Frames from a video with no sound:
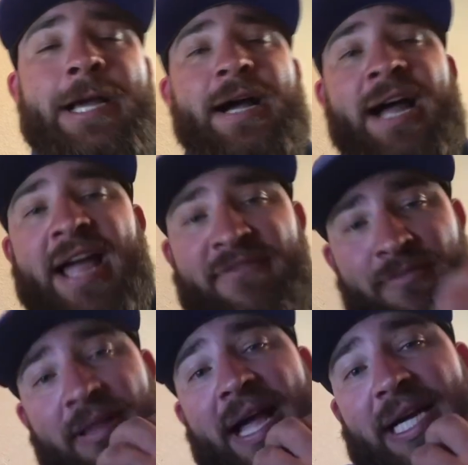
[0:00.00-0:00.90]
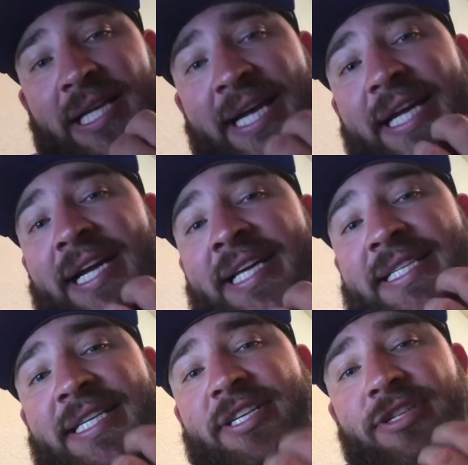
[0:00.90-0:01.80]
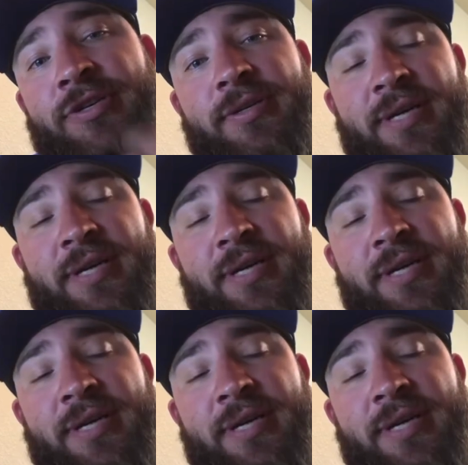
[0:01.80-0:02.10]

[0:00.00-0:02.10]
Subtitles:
I have a black light as the teacher,